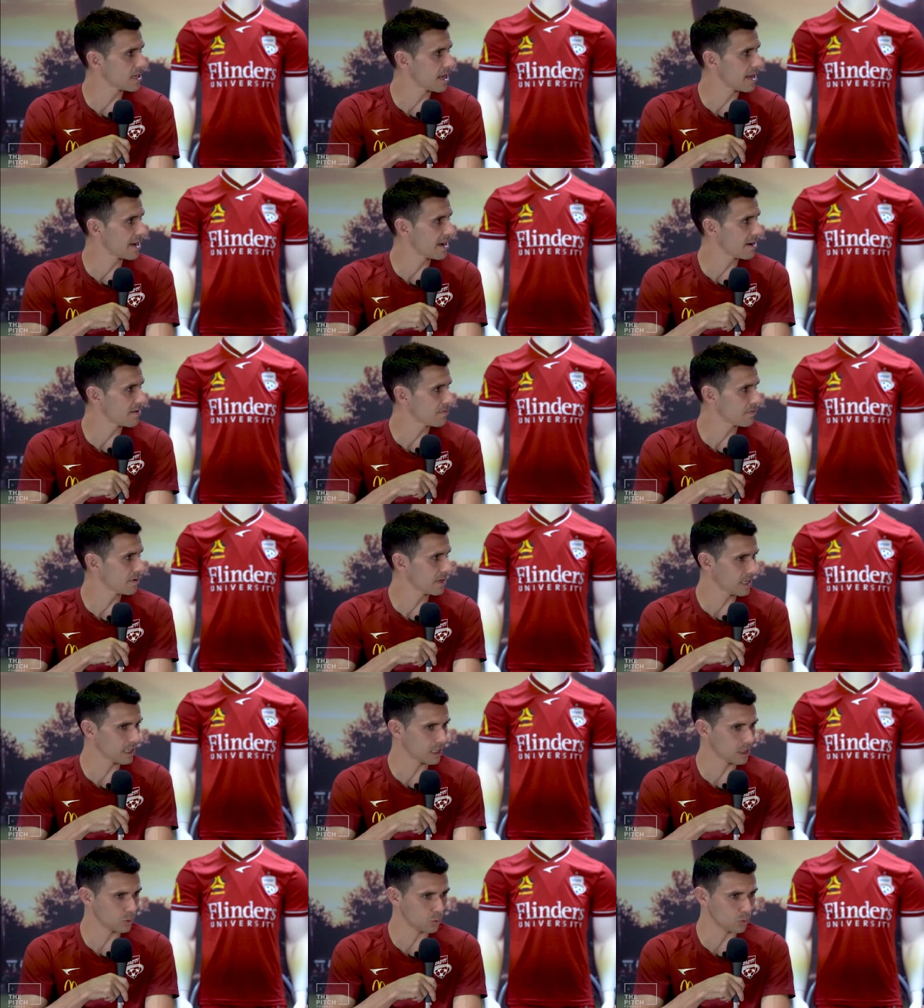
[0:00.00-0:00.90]
I have
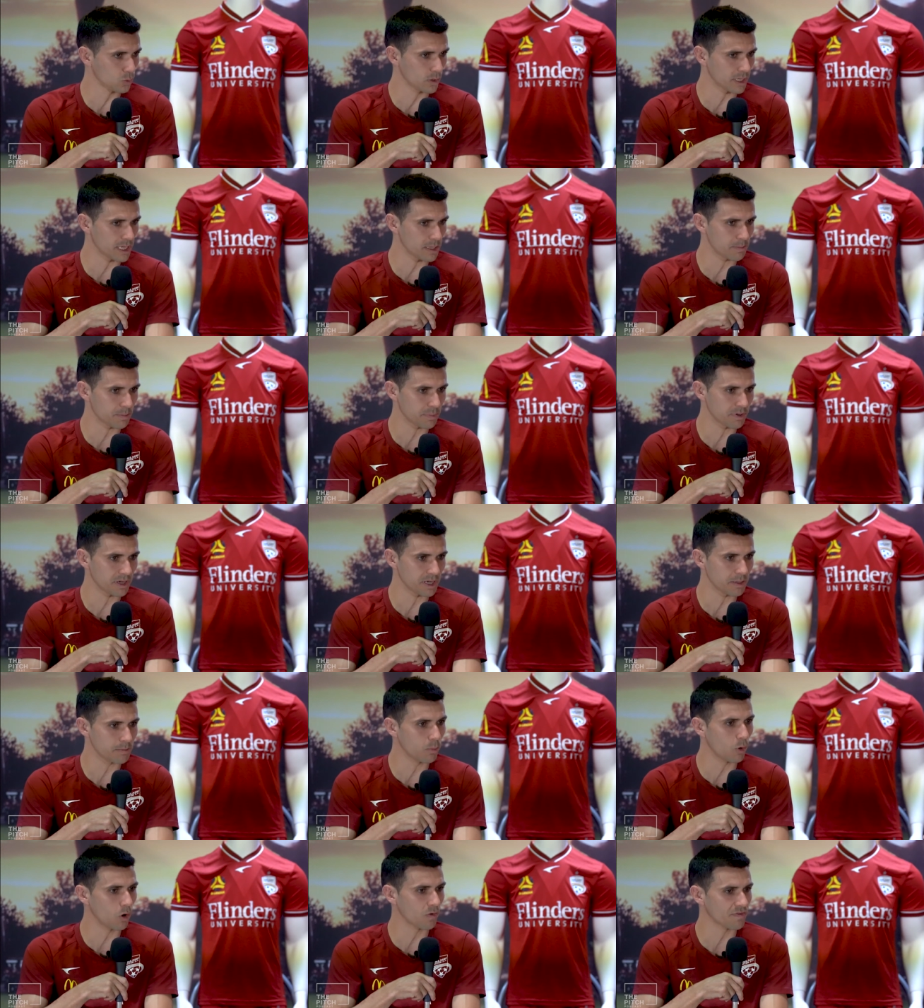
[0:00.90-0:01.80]
to keep
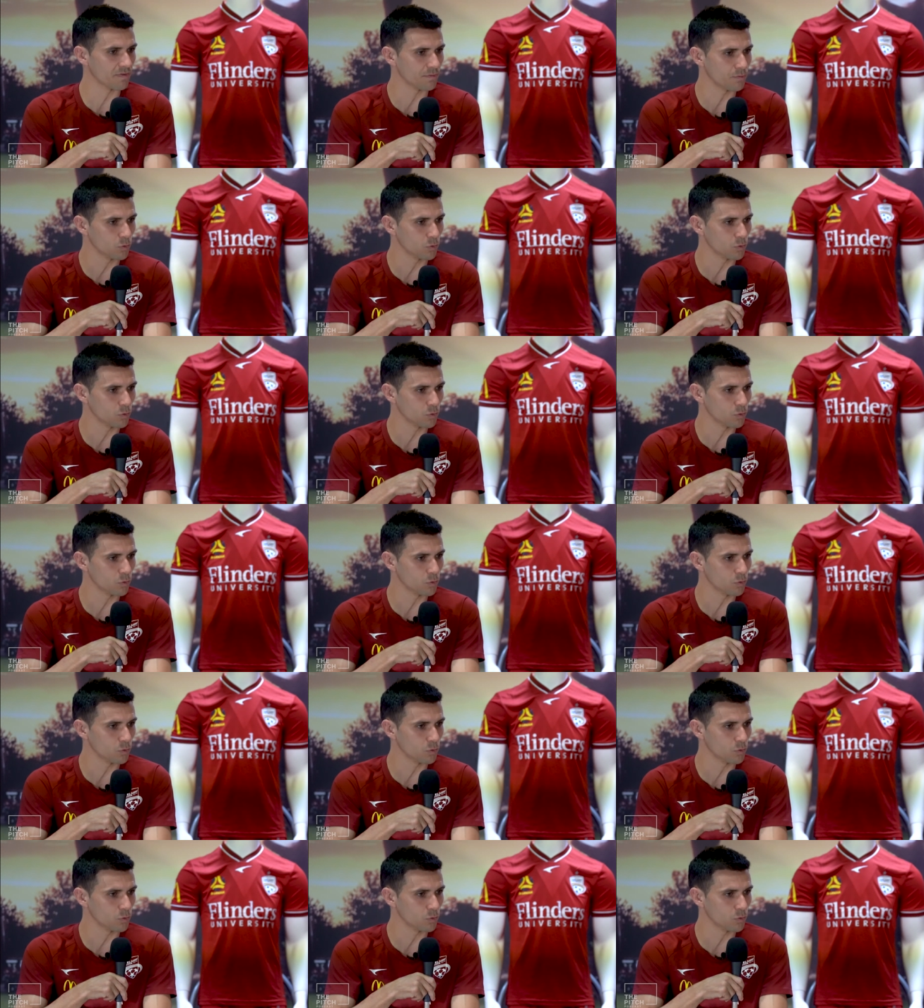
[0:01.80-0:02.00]
involved in